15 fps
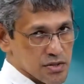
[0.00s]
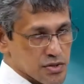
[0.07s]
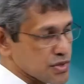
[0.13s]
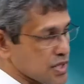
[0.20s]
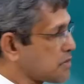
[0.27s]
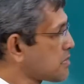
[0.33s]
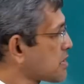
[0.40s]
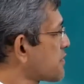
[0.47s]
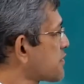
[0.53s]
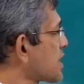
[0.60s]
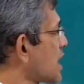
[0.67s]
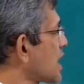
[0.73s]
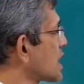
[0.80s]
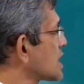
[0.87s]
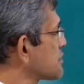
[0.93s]
So number of
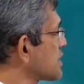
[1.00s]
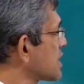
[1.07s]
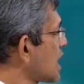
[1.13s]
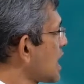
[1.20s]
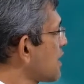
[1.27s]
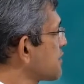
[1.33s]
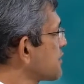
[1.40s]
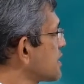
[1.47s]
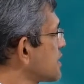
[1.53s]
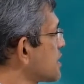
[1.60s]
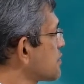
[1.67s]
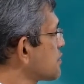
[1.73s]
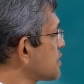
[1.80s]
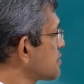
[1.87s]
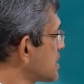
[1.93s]
triangles we have
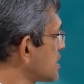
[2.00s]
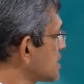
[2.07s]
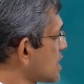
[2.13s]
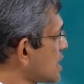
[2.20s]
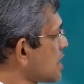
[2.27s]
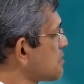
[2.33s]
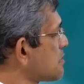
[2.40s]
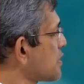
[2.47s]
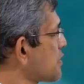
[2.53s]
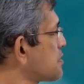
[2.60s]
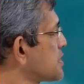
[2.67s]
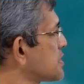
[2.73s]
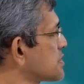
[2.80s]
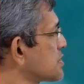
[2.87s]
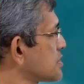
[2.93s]
here would be the number of
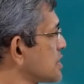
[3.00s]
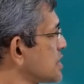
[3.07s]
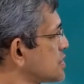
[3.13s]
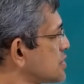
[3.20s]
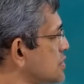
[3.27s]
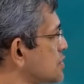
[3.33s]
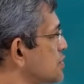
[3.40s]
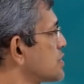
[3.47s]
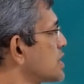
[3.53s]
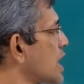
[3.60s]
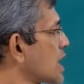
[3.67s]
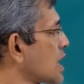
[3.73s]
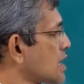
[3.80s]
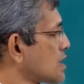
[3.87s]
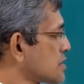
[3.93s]
pieces into 2
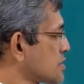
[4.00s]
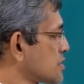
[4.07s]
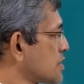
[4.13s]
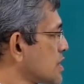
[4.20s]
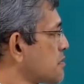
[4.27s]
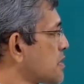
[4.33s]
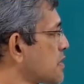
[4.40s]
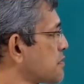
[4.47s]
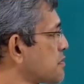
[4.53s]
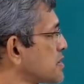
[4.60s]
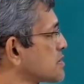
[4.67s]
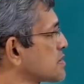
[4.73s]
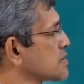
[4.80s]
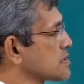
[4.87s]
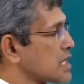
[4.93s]
diagonals. So number of
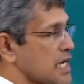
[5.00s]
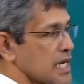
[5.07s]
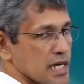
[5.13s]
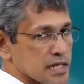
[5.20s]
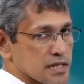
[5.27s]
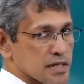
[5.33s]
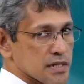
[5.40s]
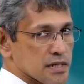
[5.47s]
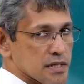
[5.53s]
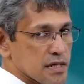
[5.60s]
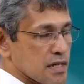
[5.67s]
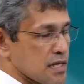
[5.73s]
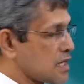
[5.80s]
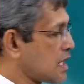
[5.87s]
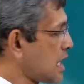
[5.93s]
pieces, 8.
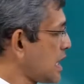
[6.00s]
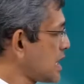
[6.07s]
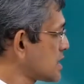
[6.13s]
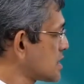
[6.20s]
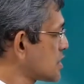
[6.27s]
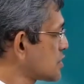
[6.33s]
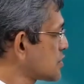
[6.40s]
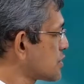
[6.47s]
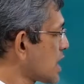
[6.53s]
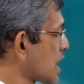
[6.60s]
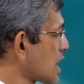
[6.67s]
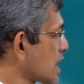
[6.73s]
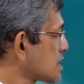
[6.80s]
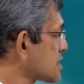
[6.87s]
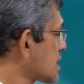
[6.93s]
8 into 2
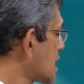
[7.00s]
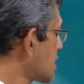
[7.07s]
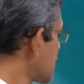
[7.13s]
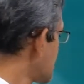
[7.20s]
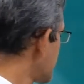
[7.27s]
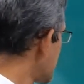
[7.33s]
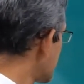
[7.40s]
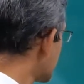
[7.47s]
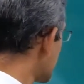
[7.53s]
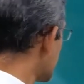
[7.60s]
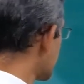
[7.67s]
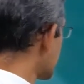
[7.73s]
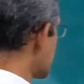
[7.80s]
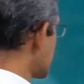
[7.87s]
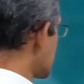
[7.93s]
diagonals, that would be
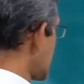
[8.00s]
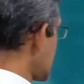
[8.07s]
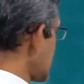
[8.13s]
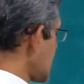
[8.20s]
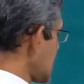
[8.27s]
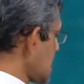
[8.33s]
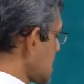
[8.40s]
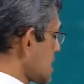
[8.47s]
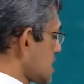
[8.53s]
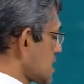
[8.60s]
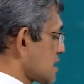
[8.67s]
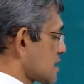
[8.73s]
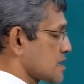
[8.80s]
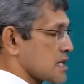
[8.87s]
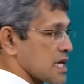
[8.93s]

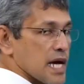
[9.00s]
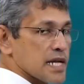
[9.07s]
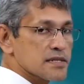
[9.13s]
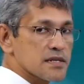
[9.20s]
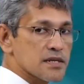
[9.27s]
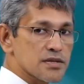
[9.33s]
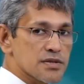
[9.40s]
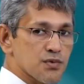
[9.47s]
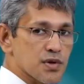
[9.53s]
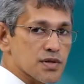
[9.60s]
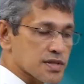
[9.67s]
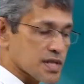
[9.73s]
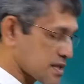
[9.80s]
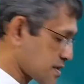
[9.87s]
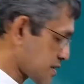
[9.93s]
16. The answer is
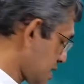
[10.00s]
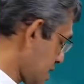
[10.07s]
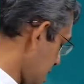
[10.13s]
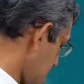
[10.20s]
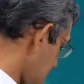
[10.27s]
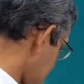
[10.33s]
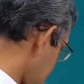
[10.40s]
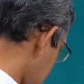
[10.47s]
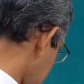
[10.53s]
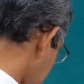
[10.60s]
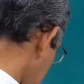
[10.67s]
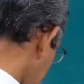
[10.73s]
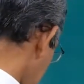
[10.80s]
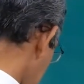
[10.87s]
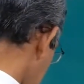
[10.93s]
what? 16.
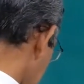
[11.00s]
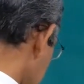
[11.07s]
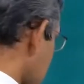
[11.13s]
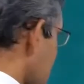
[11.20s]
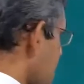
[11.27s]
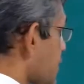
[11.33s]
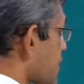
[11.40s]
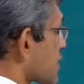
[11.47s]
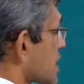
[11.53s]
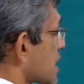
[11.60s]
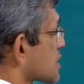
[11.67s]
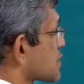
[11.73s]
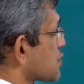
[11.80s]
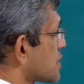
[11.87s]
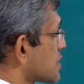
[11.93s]
Let's go for the
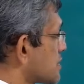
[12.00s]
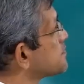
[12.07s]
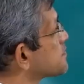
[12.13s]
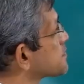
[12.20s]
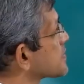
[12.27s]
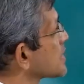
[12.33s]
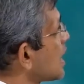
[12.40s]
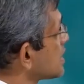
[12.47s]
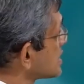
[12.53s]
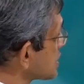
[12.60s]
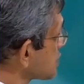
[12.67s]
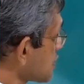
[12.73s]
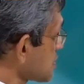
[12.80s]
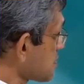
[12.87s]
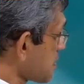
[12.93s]
next one. This
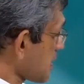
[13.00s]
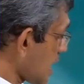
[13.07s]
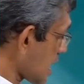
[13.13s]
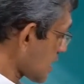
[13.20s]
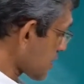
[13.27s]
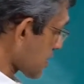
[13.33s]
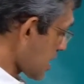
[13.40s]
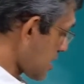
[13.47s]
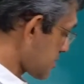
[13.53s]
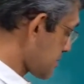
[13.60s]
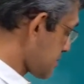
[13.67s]
one, parallelogram.